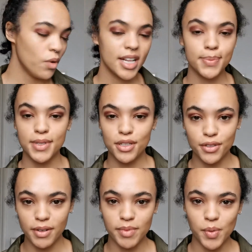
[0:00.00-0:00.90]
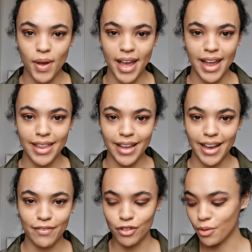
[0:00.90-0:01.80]
has been stripped away that
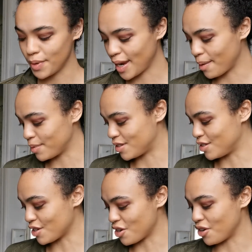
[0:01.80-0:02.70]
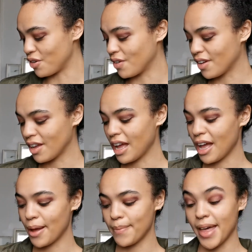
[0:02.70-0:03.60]
I've not been able to do,
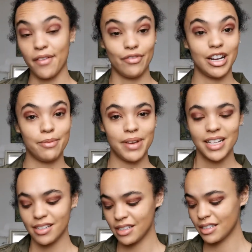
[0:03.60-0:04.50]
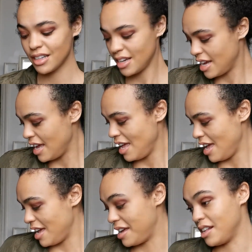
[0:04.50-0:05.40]
that I've really missed,
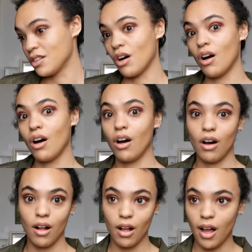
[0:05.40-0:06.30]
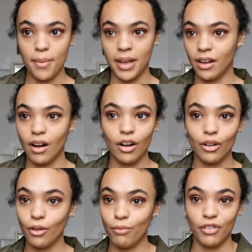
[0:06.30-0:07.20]
is, I mean,
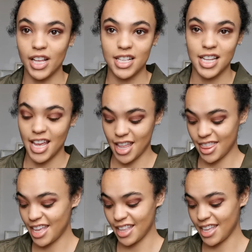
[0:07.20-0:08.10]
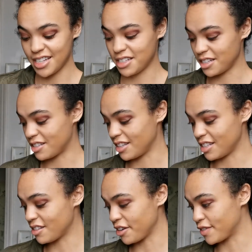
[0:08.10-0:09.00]
obviously, I think
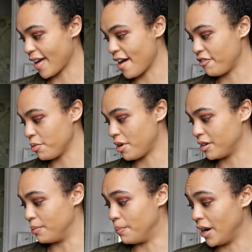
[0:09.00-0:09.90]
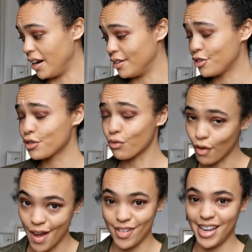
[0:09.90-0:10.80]
this goes for everyone, but
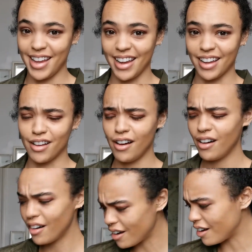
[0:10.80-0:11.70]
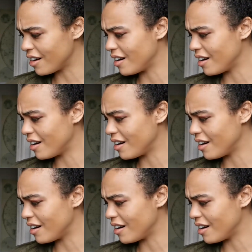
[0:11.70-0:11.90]
travelling. Oh,